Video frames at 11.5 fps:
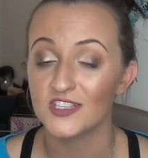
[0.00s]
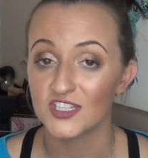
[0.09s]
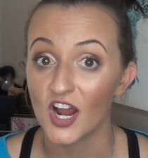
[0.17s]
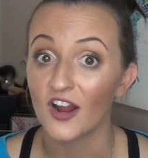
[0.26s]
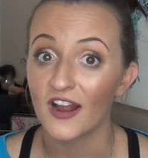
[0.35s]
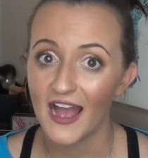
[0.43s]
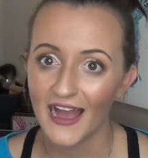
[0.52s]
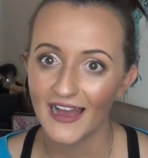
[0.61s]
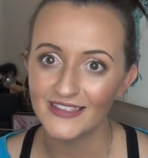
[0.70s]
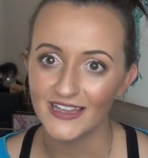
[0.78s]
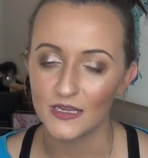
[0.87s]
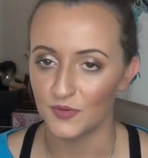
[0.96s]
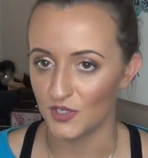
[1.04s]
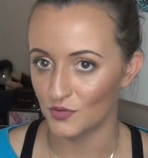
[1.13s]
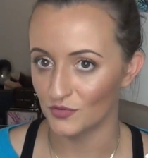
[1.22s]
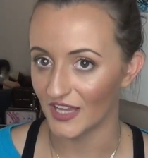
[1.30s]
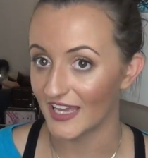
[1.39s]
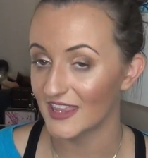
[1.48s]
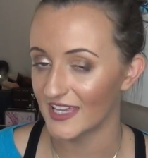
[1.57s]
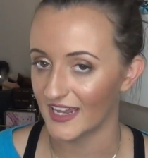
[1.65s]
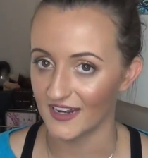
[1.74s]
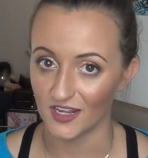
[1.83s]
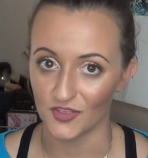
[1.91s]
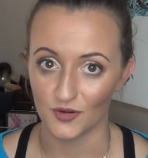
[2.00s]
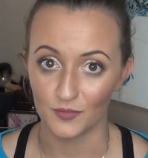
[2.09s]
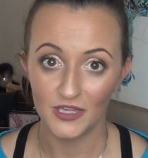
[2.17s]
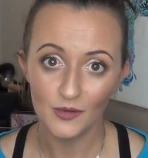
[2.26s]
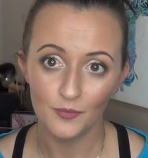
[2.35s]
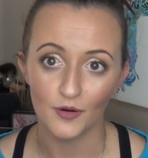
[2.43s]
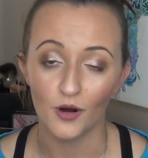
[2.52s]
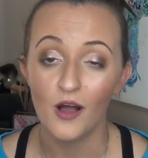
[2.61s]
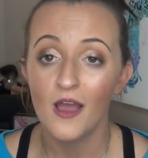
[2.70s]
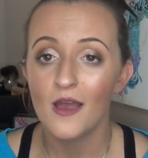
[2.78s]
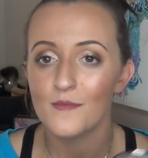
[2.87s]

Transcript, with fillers: stark highlight, but you like that on other people,